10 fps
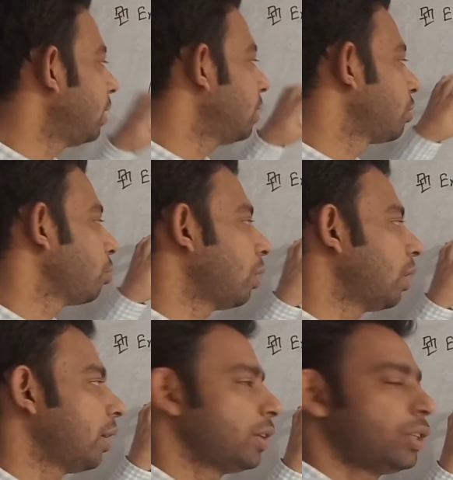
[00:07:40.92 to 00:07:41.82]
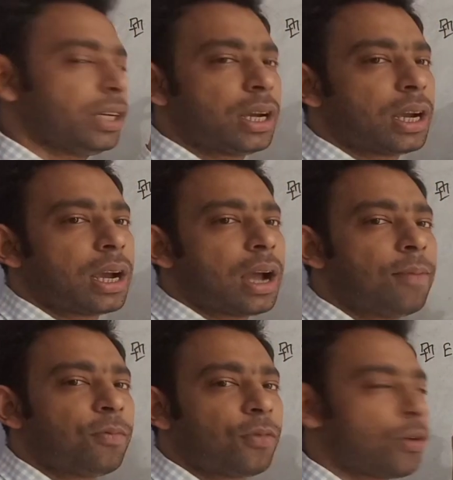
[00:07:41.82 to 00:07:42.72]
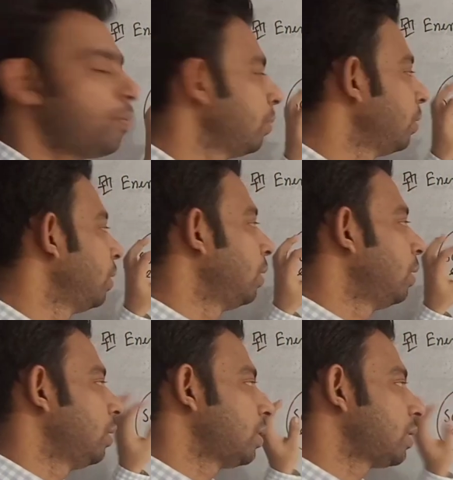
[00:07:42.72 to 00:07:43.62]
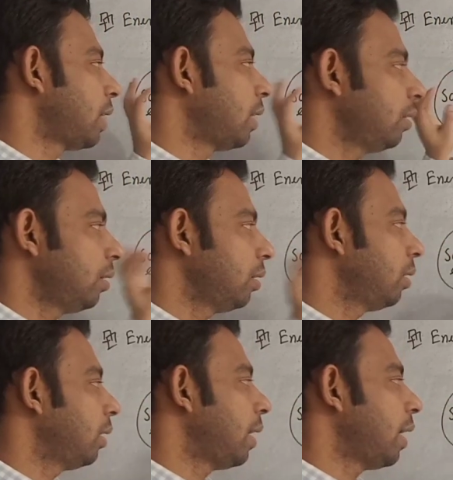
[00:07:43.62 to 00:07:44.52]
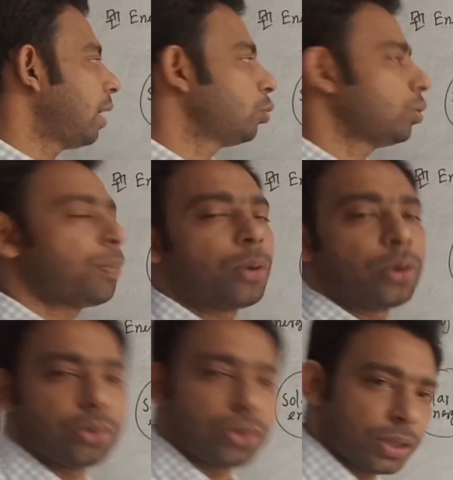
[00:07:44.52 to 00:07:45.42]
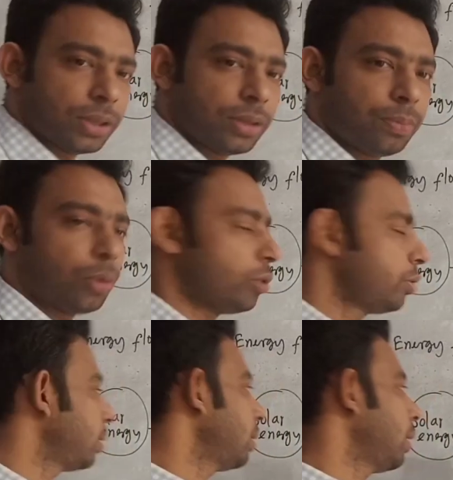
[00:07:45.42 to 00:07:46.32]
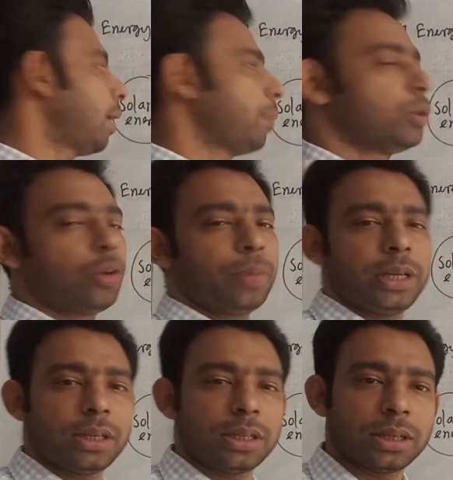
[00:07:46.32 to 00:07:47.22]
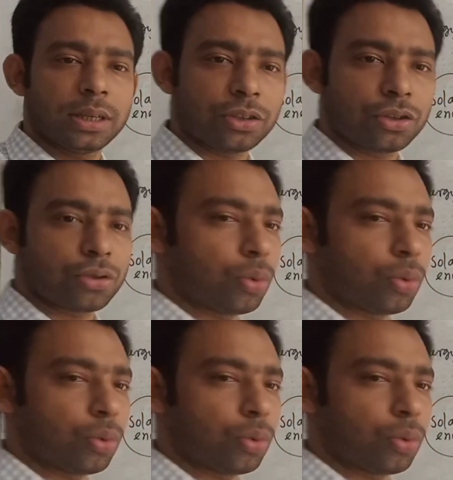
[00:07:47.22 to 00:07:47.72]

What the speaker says: solar energy come from sun to the producer. Producer absorb it, store